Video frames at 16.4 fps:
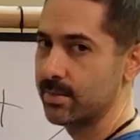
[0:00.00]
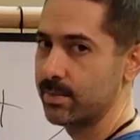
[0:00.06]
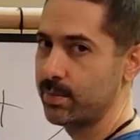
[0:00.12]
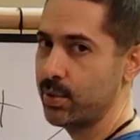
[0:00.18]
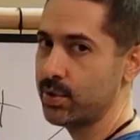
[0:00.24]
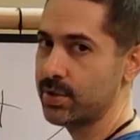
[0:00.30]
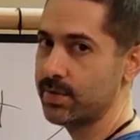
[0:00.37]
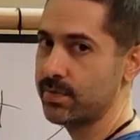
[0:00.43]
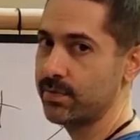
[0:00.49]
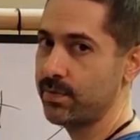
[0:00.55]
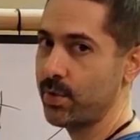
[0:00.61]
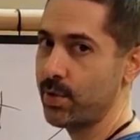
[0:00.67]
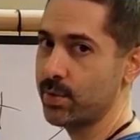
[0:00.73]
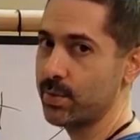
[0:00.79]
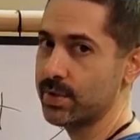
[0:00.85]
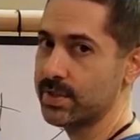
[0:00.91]
push
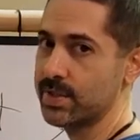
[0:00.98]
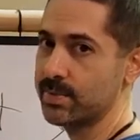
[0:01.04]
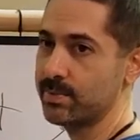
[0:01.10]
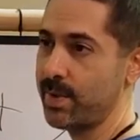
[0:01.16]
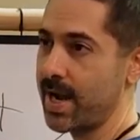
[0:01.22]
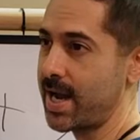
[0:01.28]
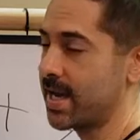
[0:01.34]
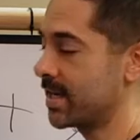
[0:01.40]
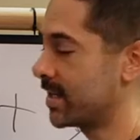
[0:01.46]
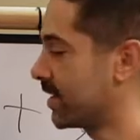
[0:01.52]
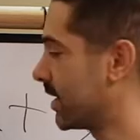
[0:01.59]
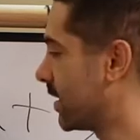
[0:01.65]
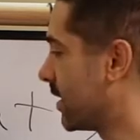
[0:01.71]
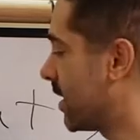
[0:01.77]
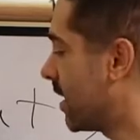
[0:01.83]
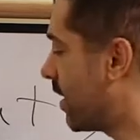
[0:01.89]
forward spine.
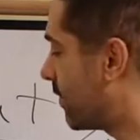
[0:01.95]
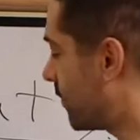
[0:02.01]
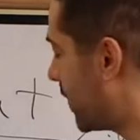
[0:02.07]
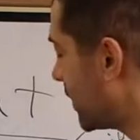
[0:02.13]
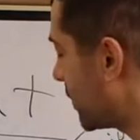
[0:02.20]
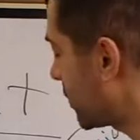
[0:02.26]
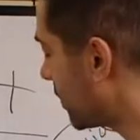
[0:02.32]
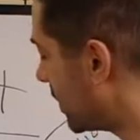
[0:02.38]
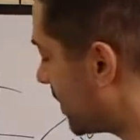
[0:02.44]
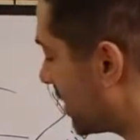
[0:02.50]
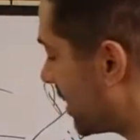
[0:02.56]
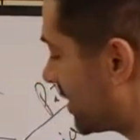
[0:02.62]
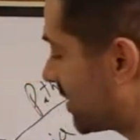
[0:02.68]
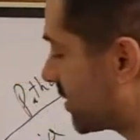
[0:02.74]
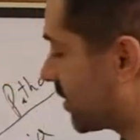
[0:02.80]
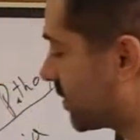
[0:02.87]
Eventually
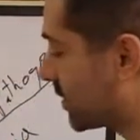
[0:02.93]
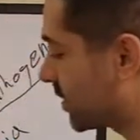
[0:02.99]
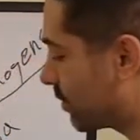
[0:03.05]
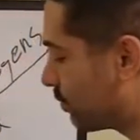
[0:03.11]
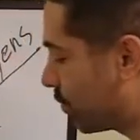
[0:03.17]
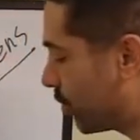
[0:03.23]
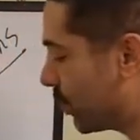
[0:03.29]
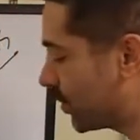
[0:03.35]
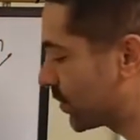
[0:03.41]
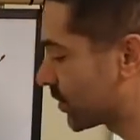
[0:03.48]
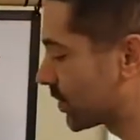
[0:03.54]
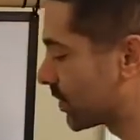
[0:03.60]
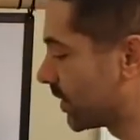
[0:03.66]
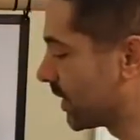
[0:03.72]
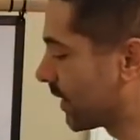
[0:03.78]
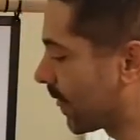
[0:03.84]
that starts to push